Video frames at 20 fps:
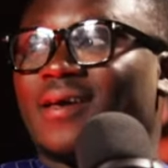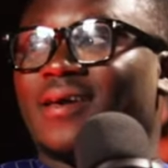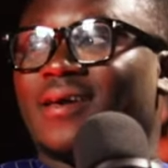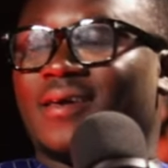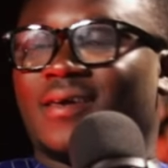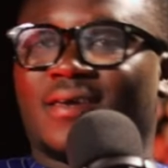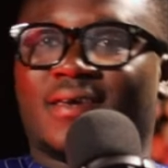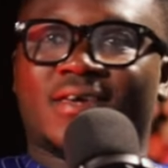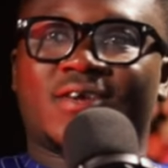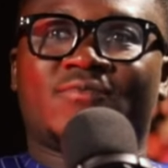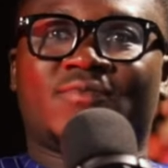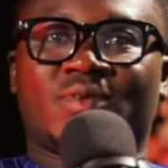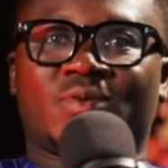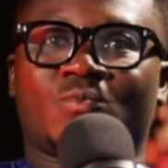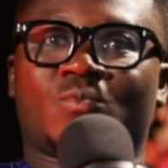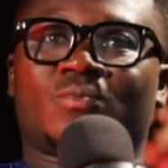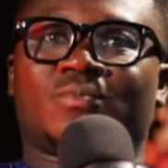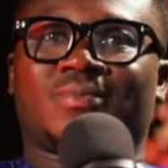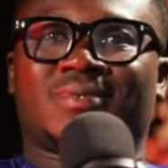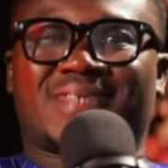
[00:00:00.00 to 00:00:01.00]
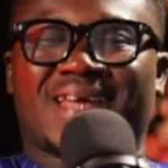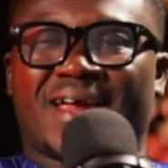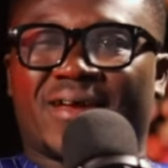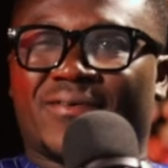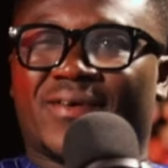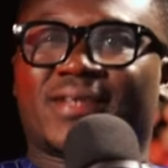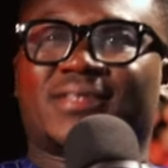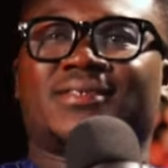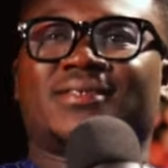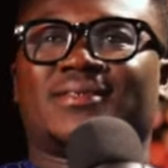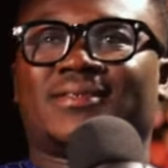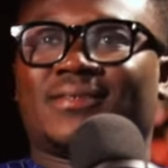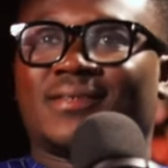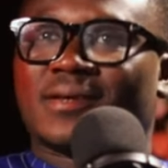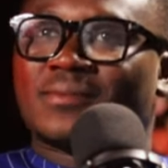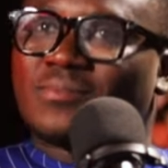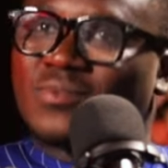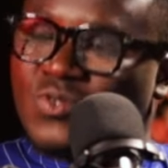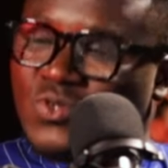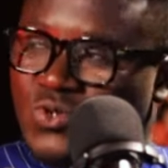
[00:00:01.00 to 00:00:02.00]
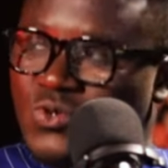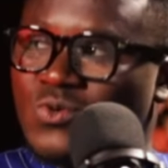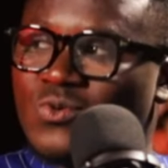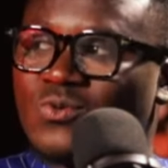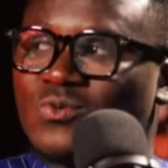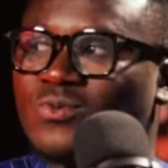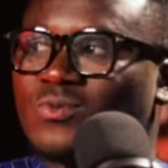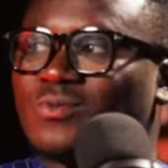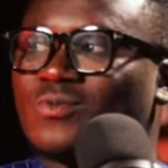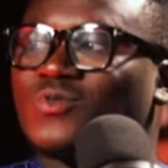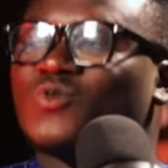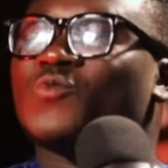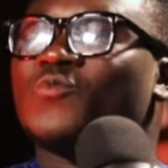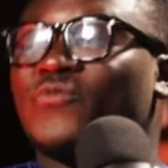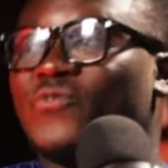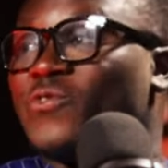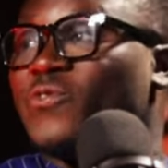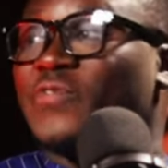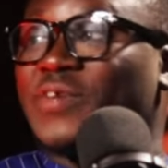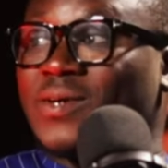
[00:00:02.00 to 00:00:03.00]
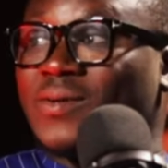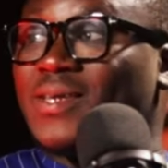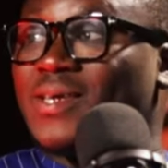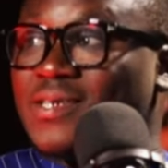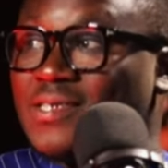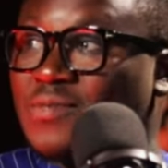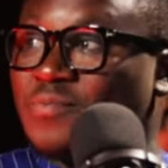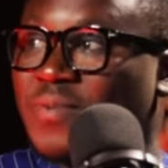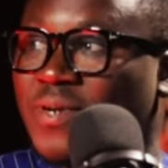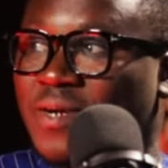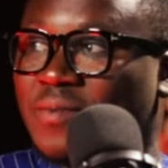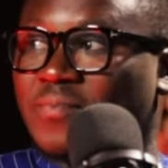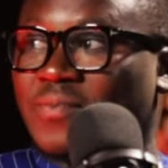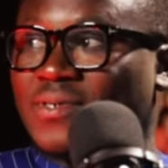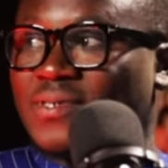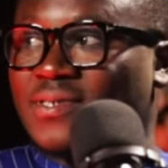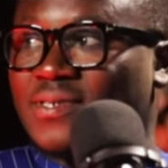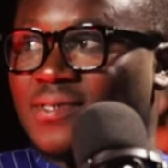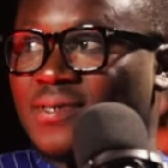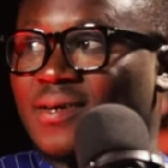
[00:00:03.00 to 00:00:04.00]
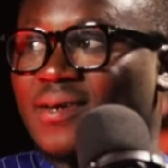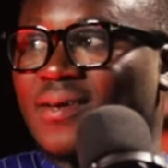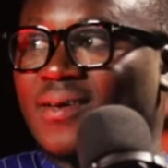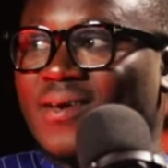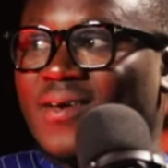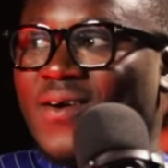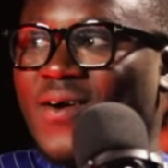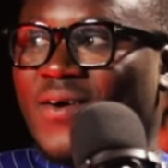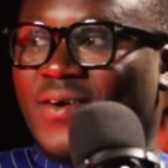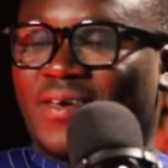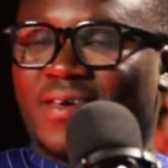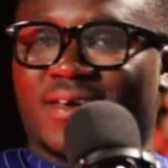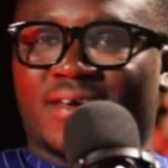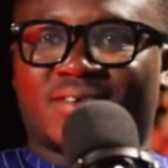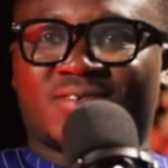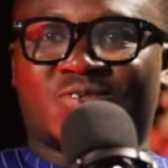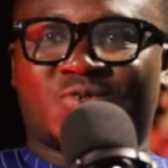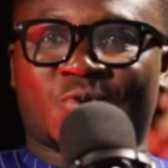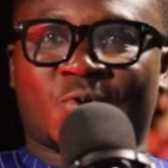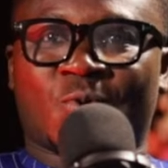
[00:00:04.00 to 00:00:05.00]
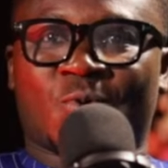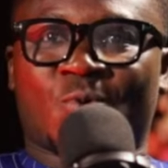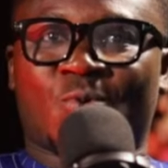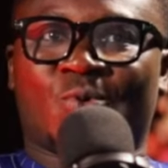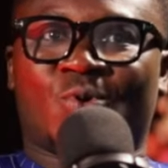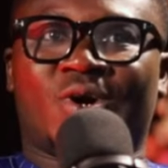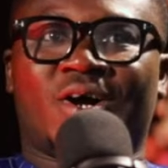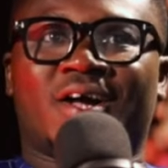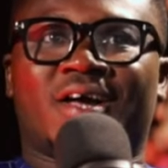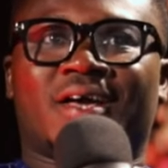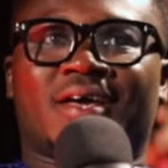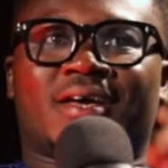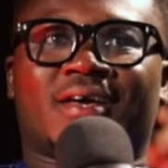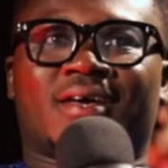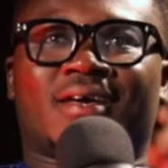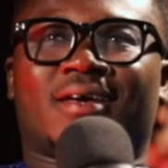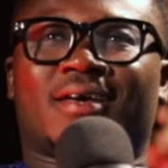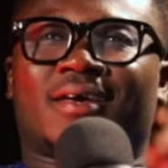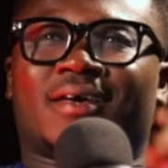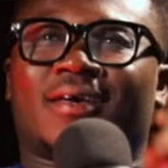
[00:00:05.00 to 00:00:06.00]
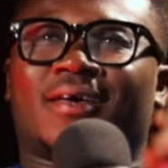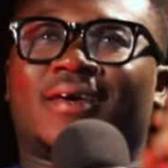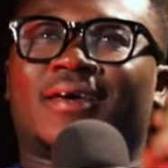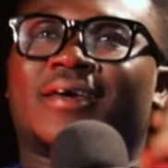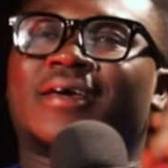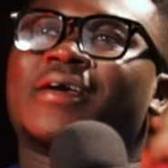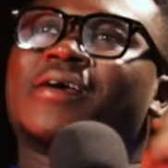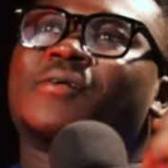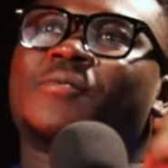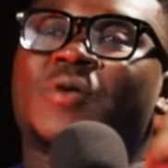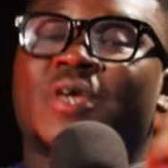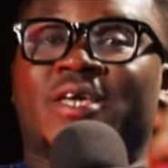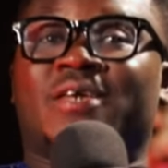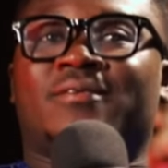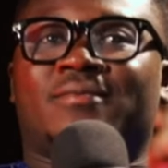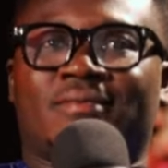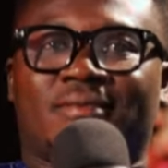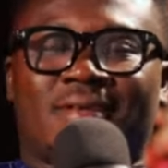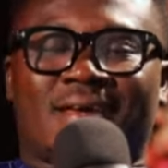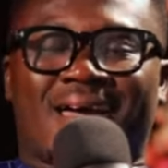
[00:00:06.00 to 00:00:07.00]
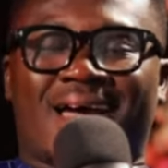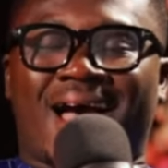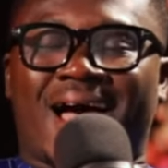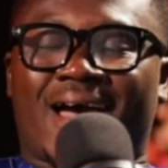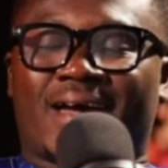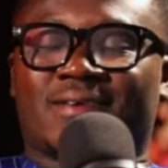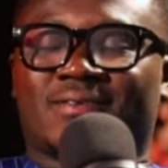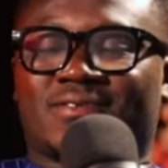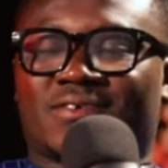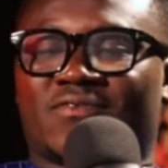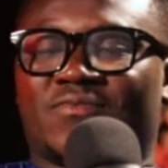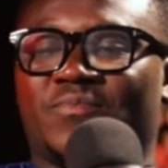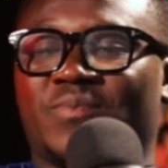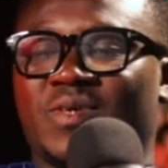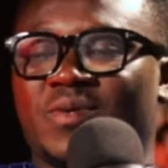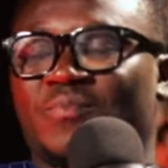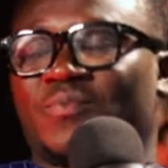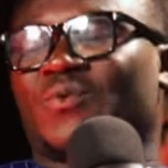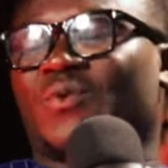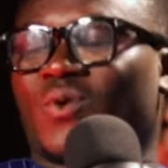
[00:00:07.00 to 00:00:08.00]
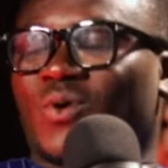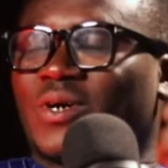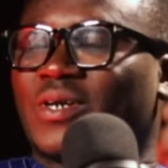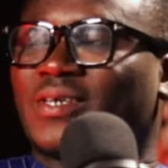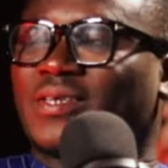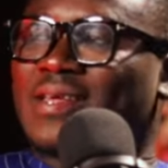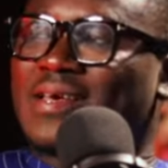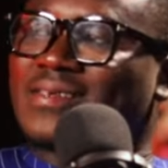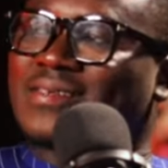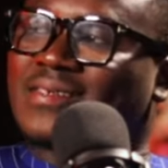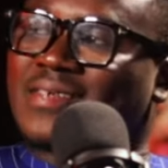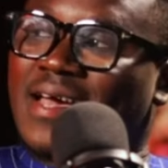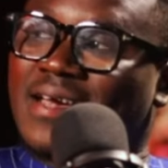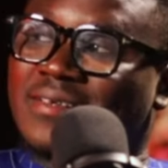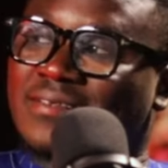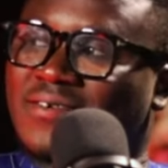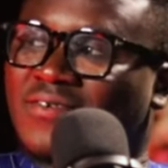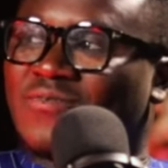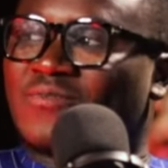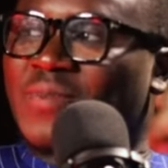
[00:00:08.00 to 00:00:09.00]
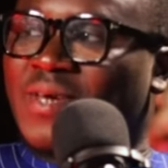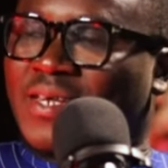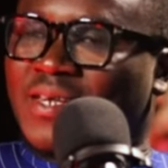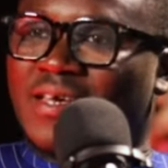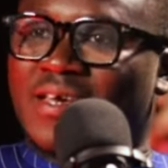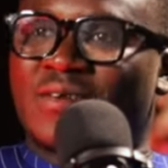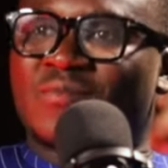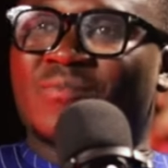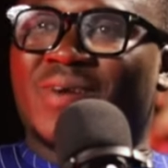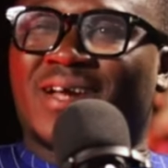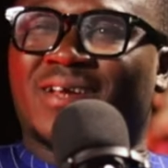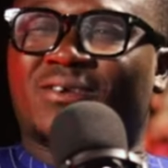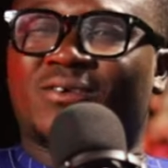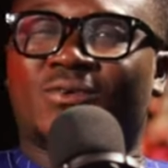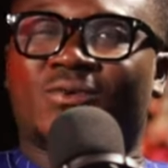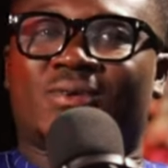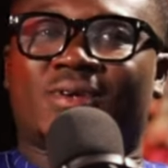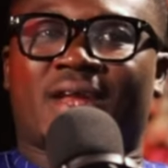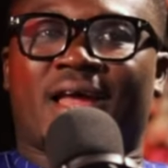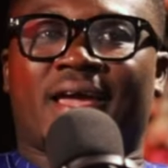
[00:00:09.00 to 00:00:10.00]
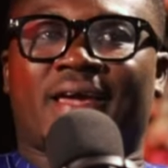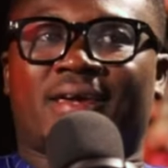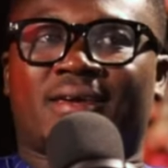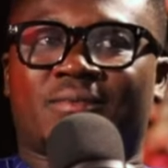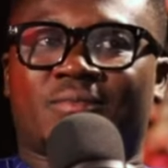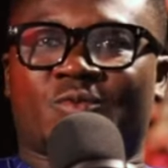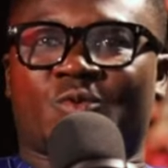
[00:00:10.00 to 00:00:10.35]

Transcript: He even directs them to to fulfill His purpose. Mm. Okay, so it, in the eyes of people, or in the sight of men, it might look like